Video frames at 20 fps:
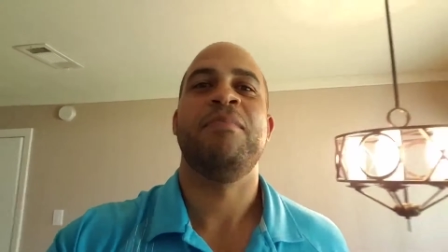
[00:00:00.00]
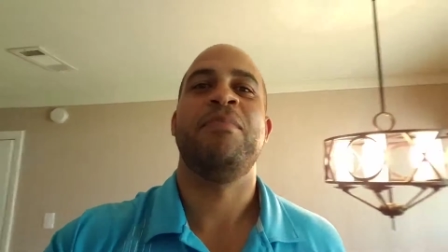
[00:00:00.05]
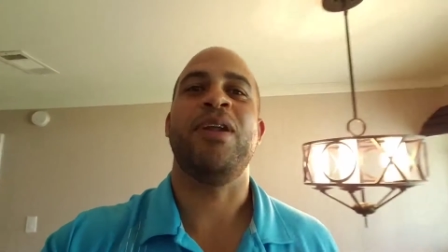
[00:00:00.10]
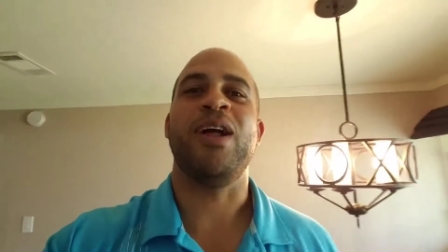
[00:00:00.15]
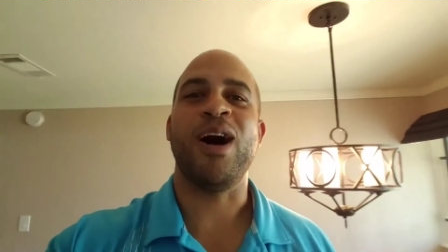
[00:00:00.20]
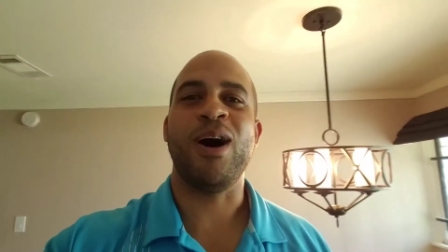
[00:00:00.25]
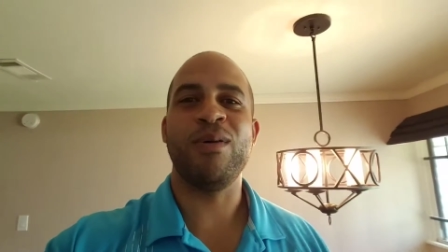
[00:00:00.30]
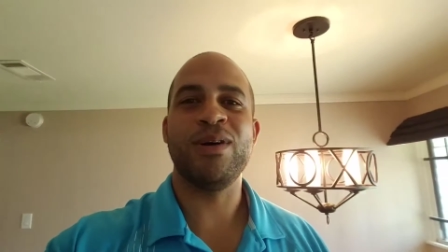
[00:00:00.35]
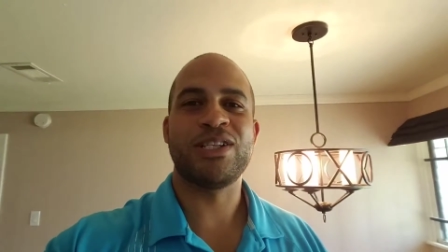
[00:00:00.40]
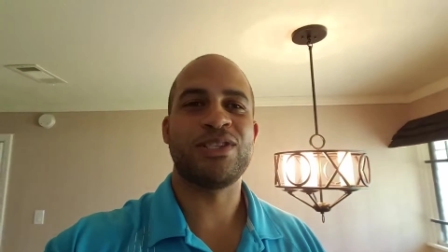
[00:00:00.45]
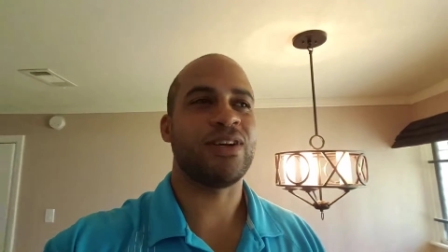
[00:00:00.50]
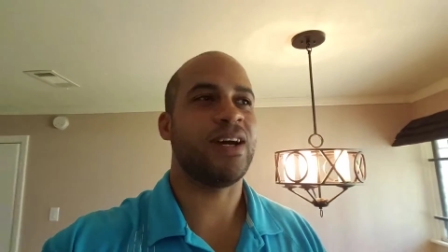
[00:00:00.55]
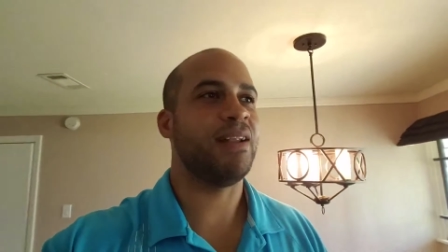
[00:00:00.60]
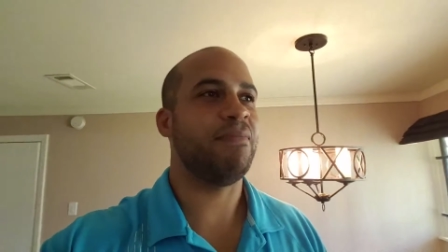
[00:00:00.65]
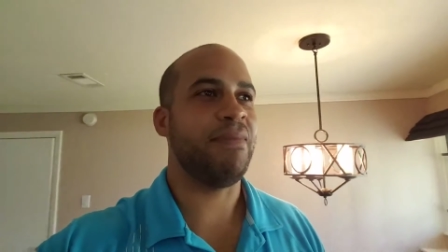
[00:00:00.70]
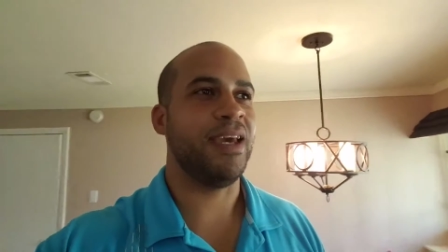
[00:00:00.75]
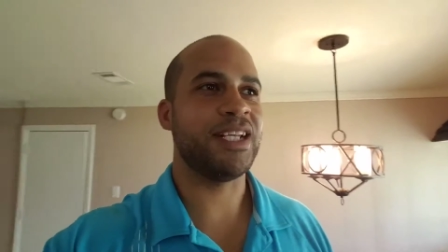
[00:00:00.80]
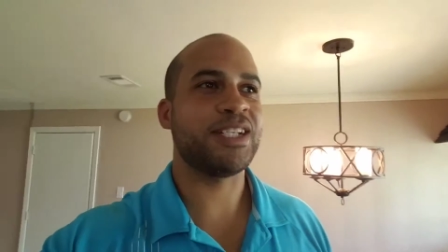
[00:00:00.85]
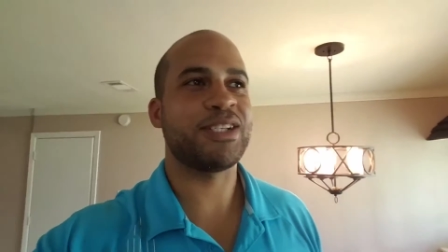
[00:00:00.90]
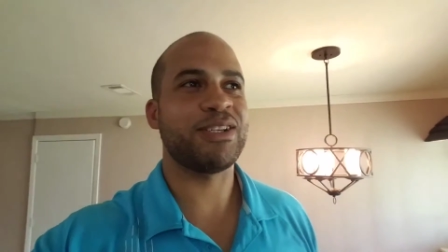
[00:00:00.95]
but I always try to
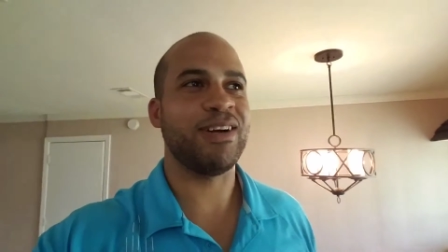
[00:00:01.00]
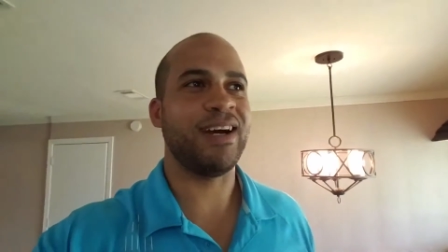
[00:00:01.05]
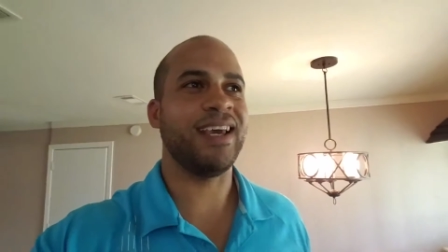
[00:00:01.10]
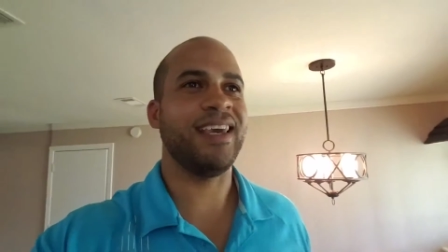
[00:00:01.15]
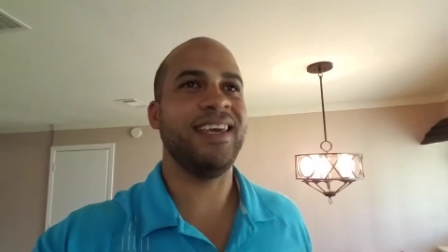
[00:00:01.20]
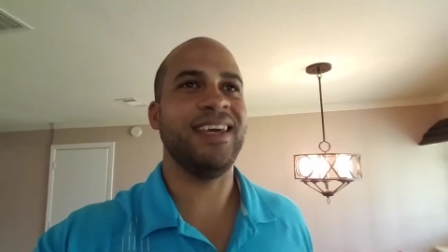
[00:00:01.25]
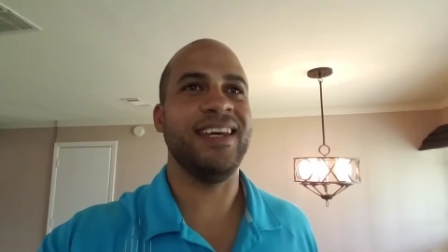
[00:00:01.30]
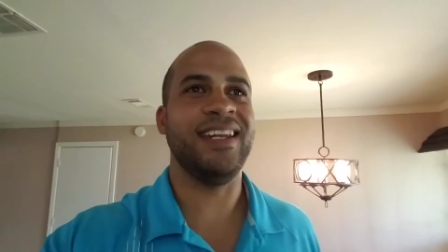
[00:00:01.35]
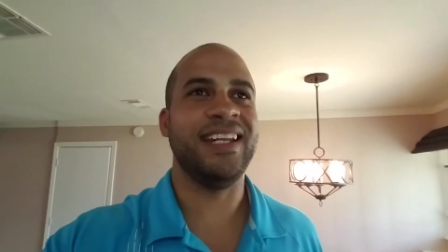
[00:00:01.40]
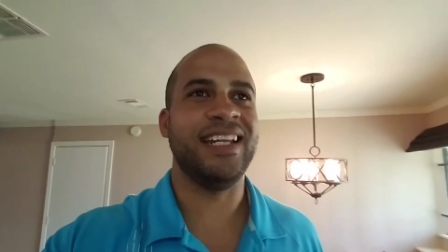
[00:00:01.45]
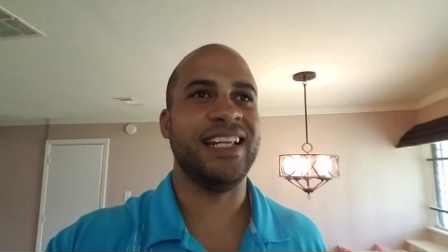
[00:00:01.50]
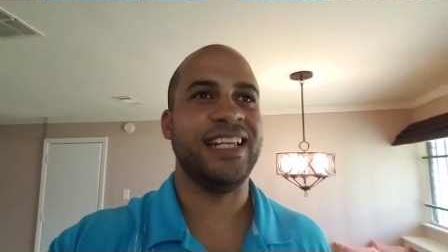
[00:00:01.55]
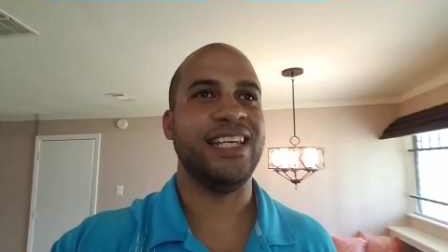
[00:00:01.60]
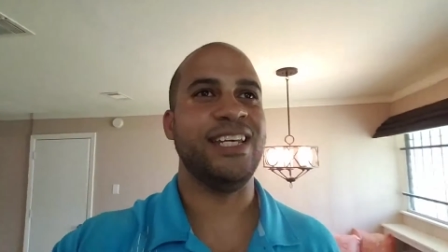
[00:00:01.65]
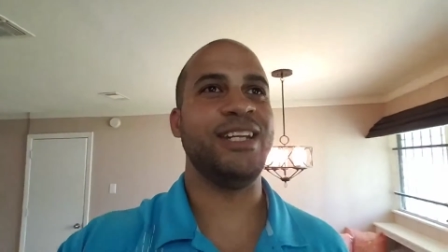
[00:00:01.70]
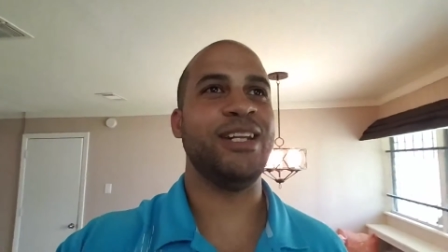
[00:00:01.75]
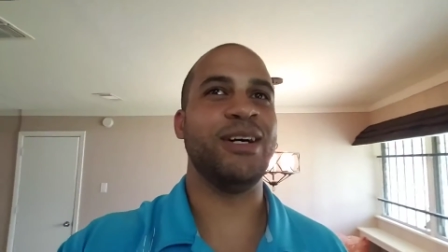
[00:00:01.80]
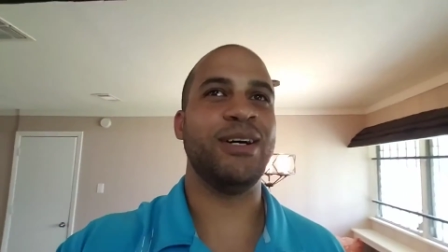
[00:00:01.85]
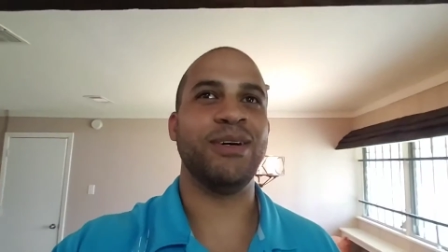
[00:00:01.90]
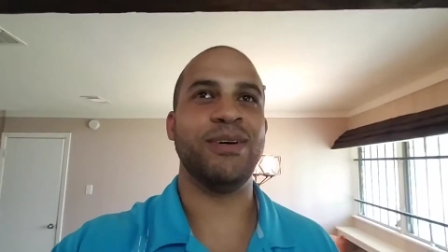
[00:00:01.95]
make sure I get, you
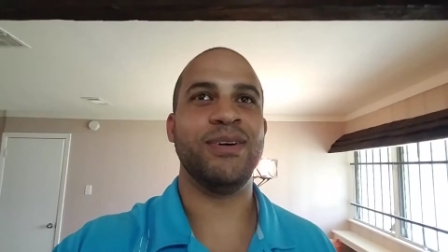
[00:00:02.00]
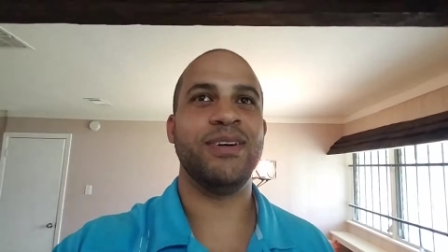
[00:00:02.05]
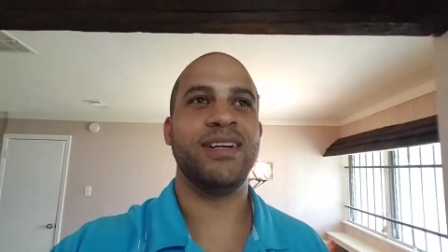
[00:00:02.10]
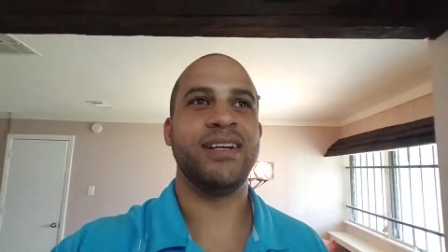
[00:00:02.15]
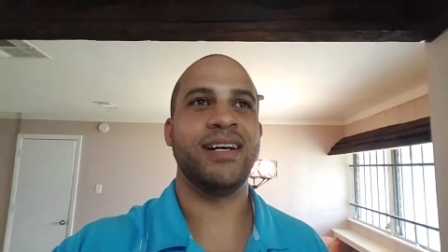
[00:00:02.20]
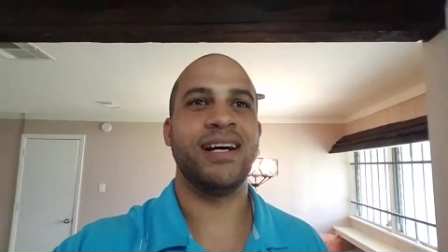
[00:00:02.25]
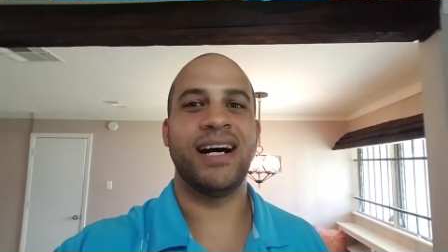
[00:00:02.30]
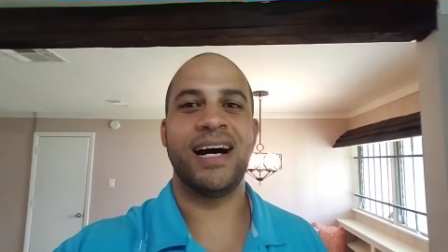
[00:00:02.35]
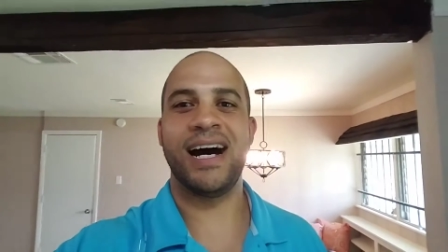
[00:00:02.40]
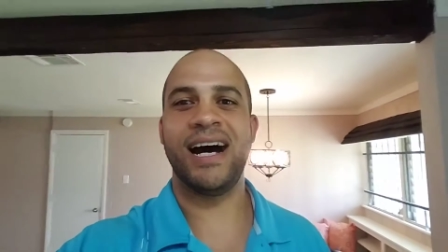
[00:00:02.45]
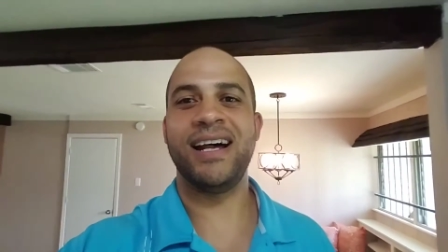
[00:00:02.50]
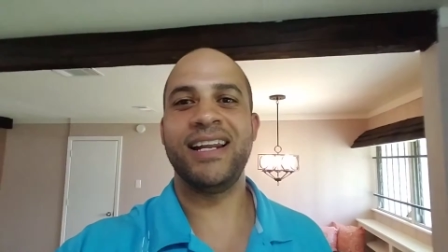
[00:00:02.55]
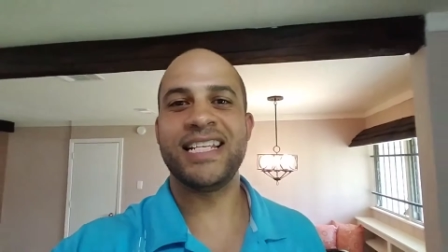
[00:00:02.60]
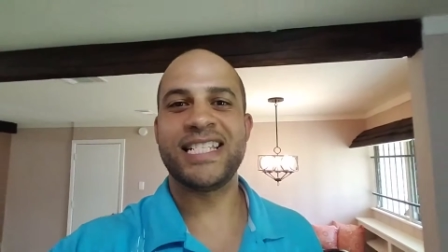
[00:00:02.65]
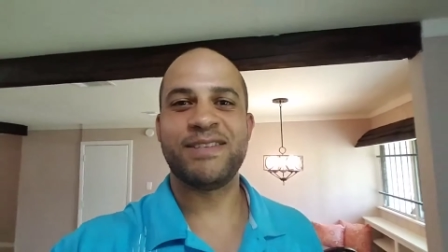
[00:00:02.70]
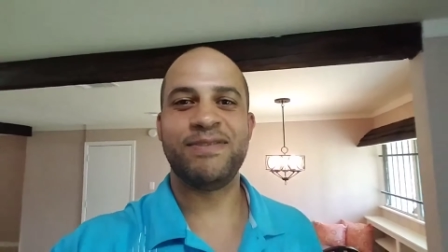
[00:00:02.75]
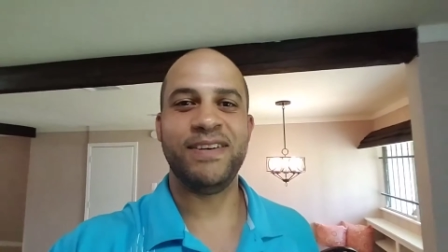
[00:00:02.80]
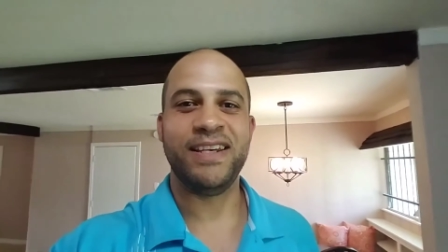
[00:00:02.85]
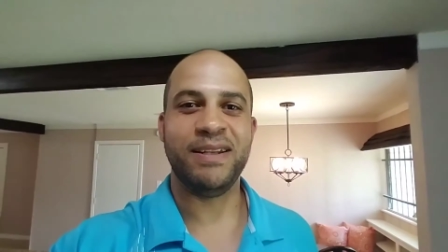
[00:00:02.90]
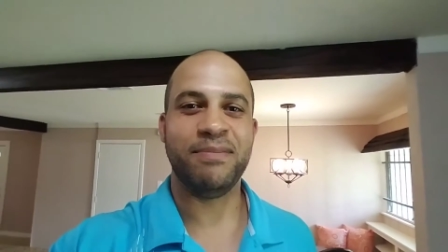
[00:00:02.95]
know,
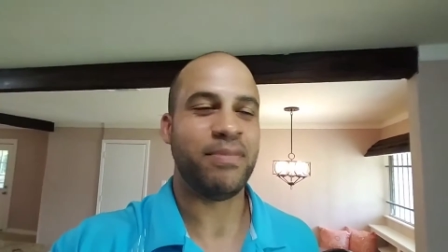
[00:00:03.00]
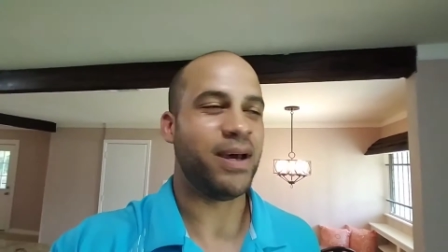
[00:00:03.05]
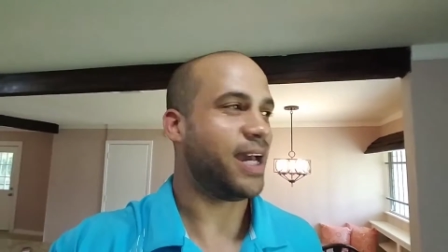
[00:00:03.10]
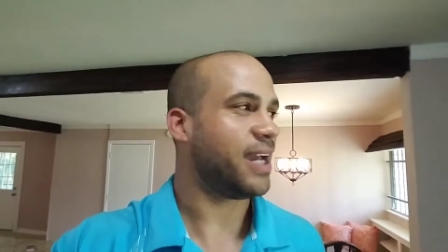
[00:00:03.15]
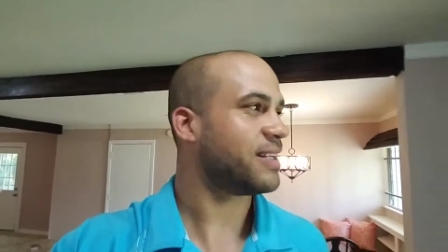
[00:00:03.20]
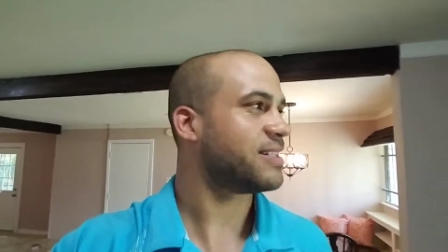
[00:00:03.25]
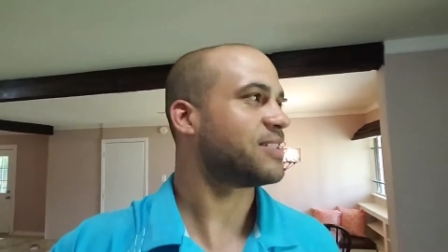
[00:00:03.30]
honest feedback.